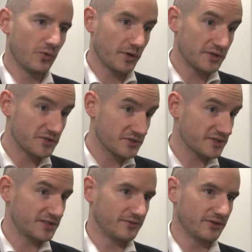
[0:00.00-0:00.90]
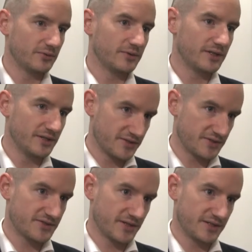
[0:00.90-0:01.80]
What it doesn't give you is
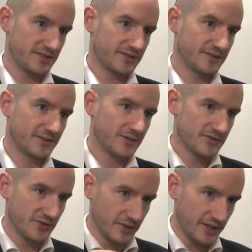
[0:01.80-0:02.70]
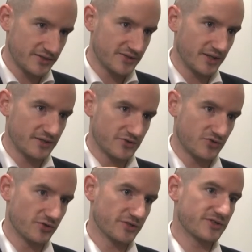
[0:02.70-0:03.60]
insight. So insight and
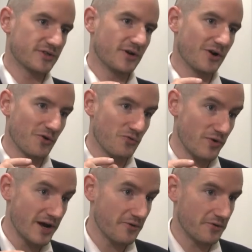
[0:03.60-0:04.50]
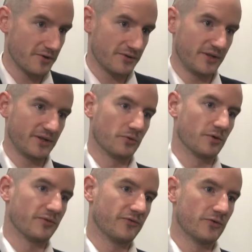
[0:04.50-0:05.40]
trust are rarer than they
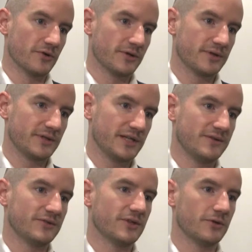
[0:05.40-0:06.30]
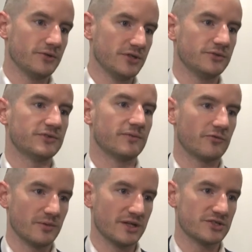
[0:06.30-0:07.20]
were before, even though news and
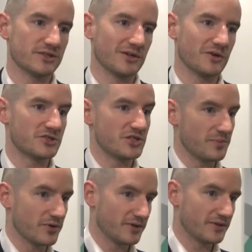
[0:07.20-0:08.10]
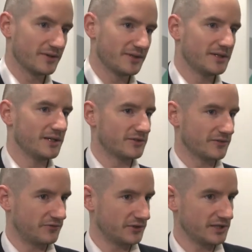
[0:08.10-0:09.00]
information are cheaper. It's a
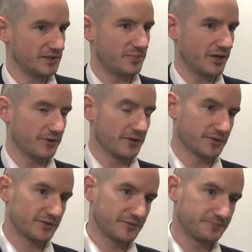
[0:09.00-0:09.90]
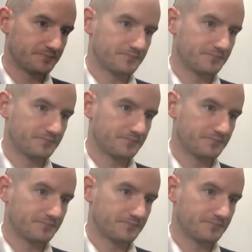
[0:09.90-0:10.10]
funny paradox.